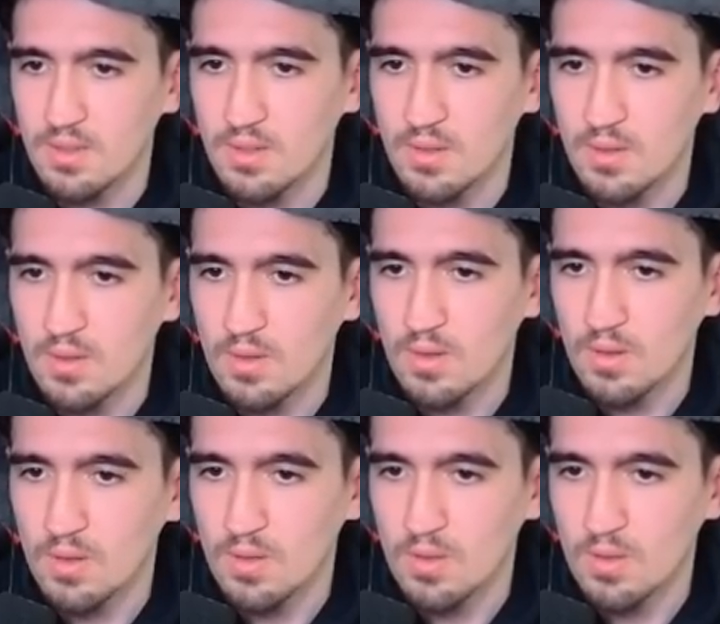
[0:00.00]

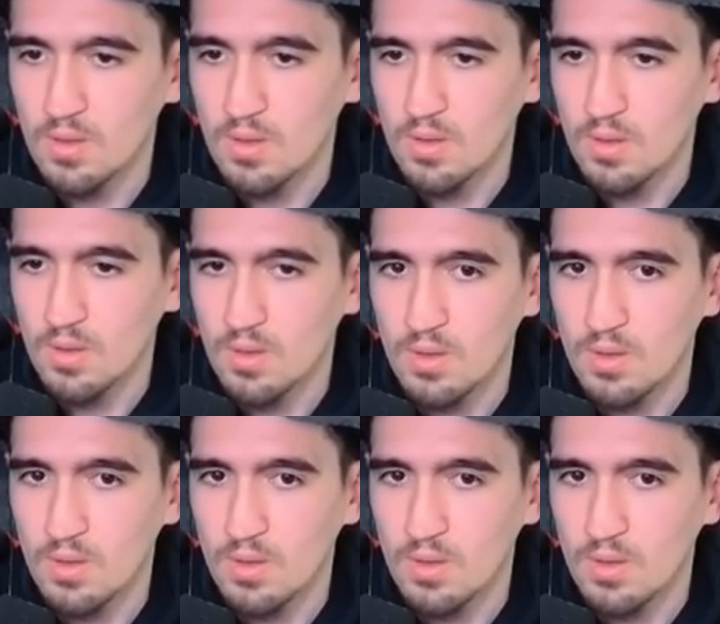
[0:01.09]
Nothing is said.